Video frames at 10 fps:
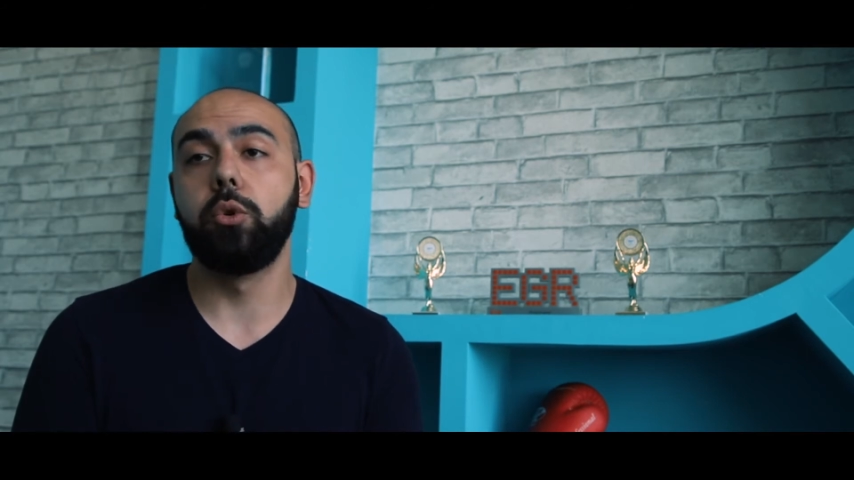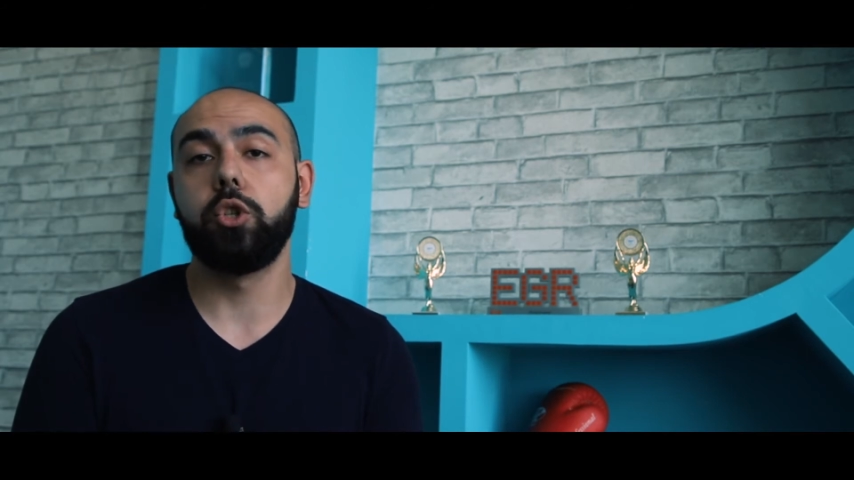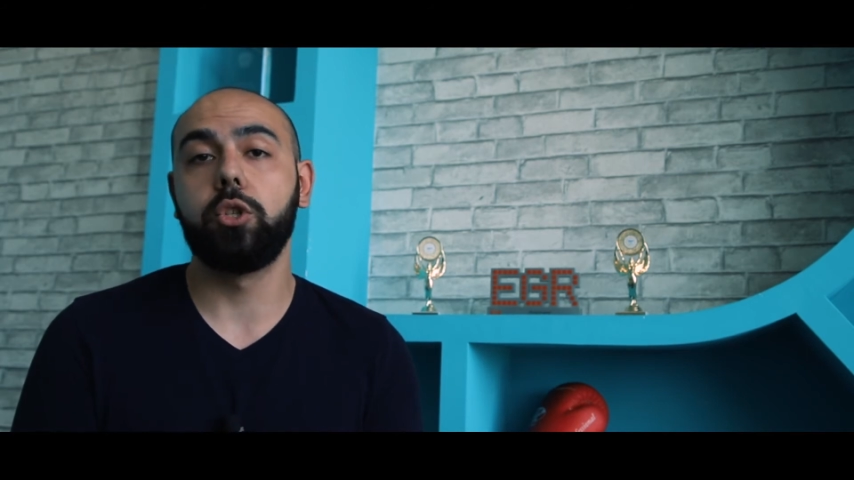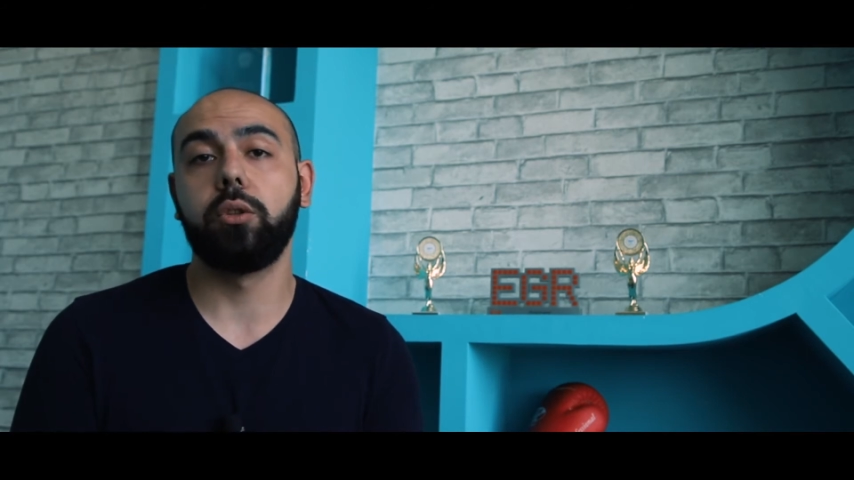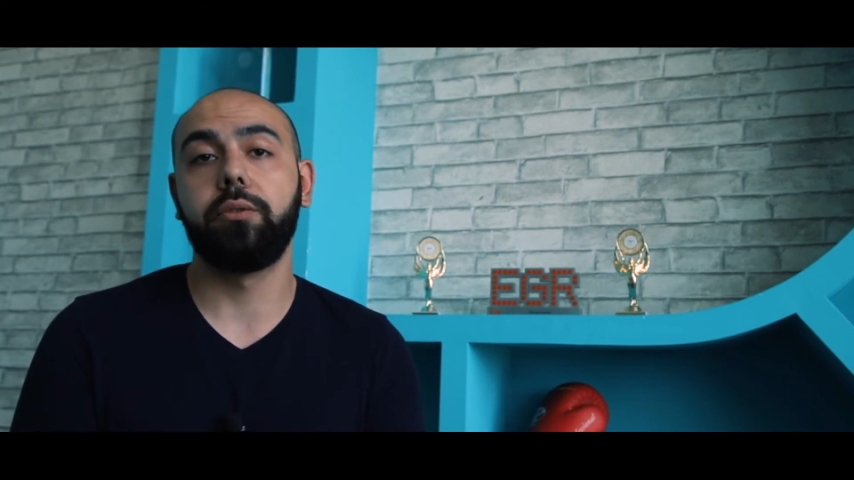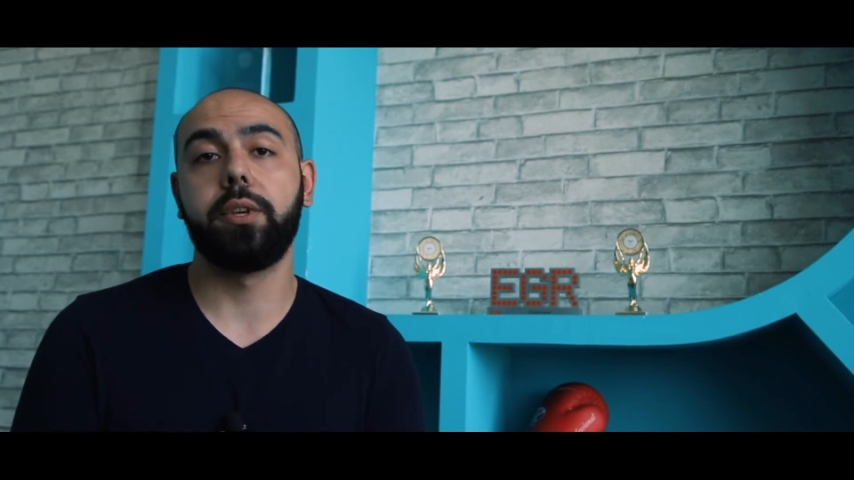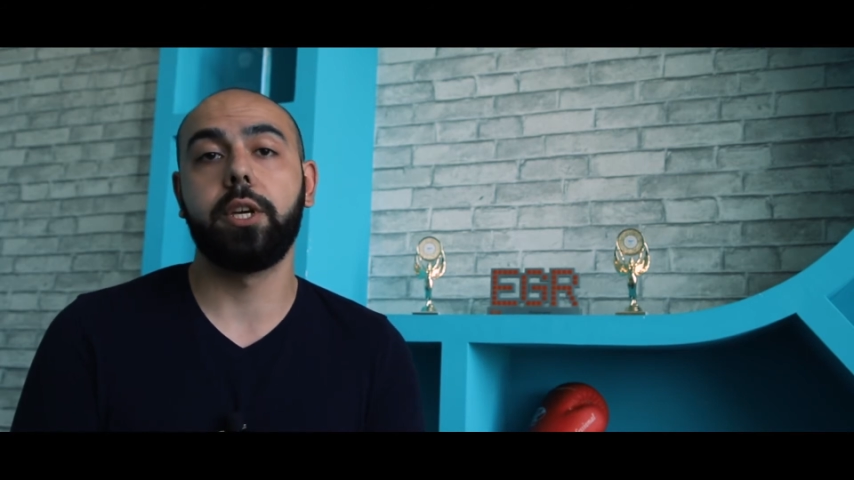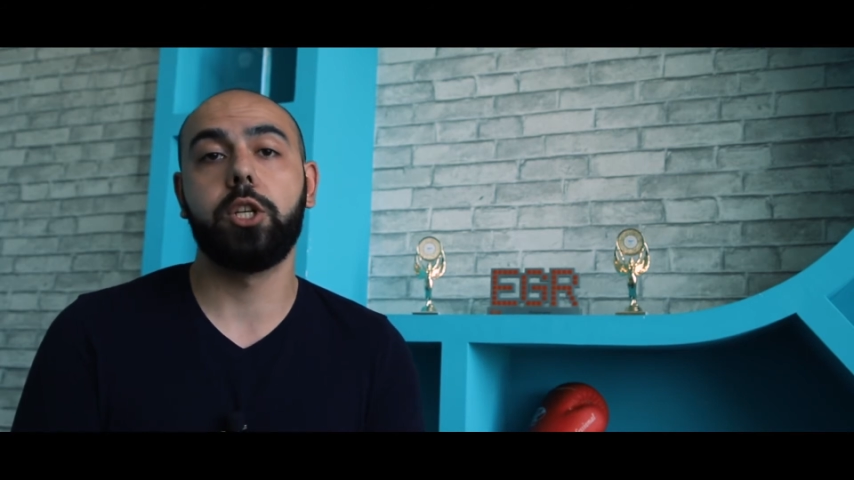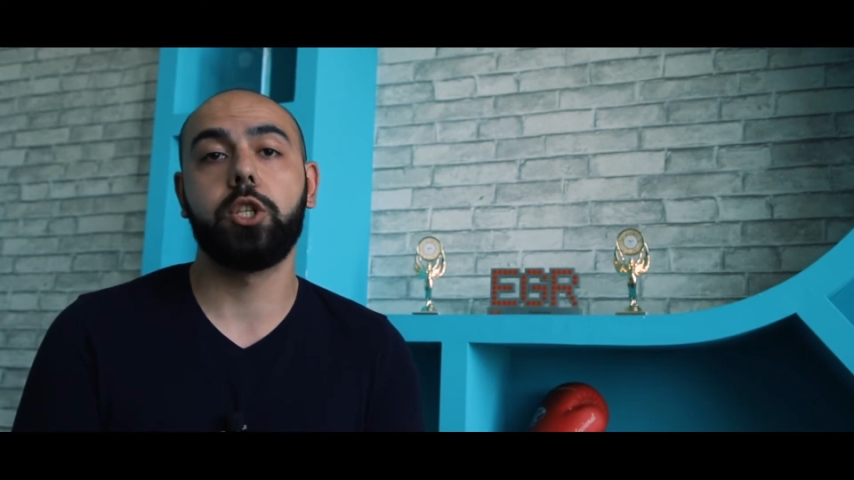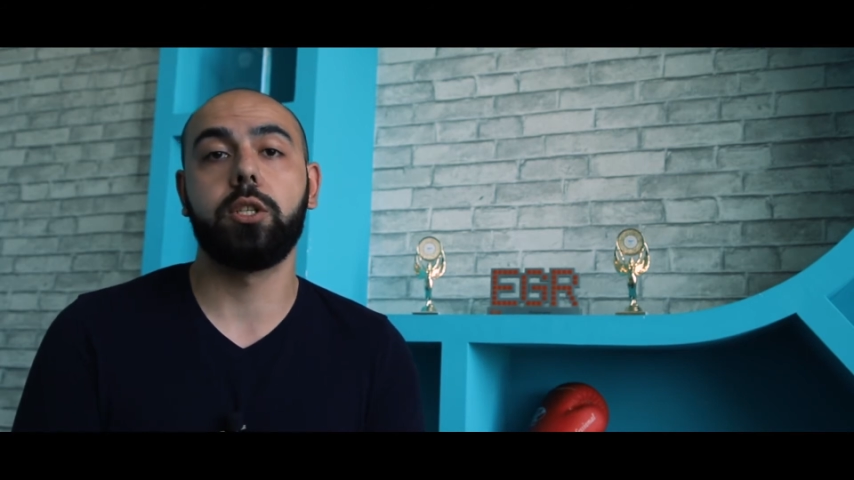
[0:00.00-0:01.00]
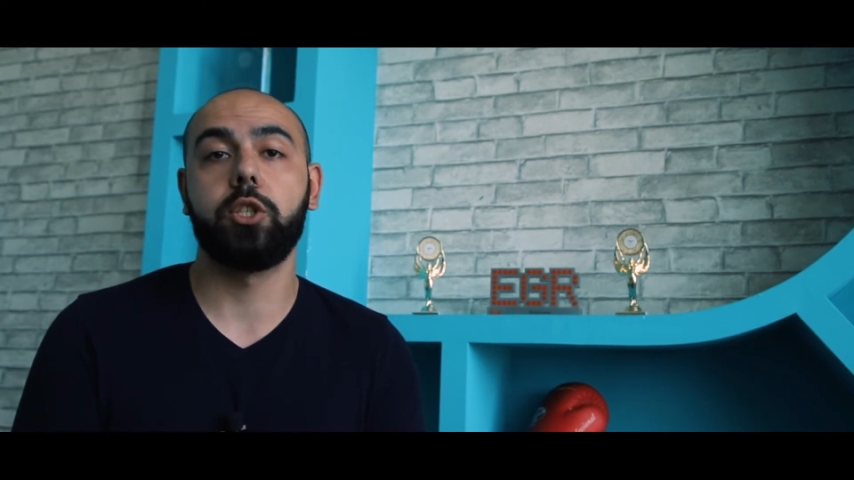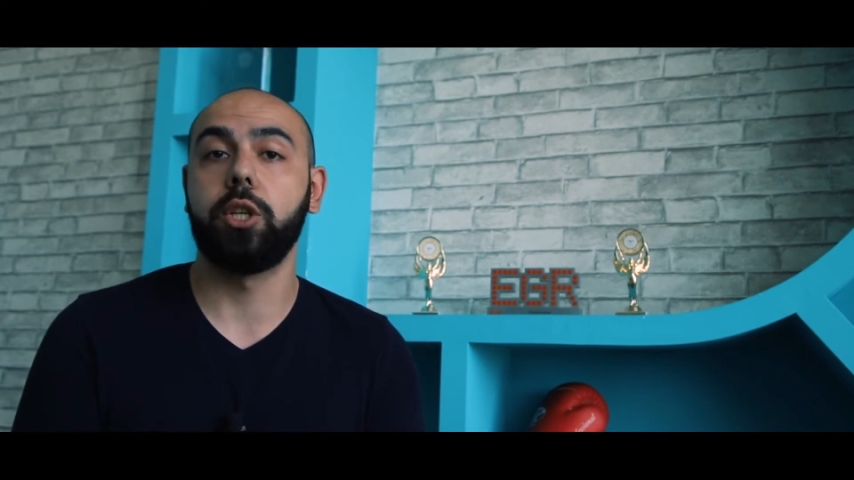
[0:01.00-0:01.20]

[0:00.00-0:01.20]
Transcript: push notifications,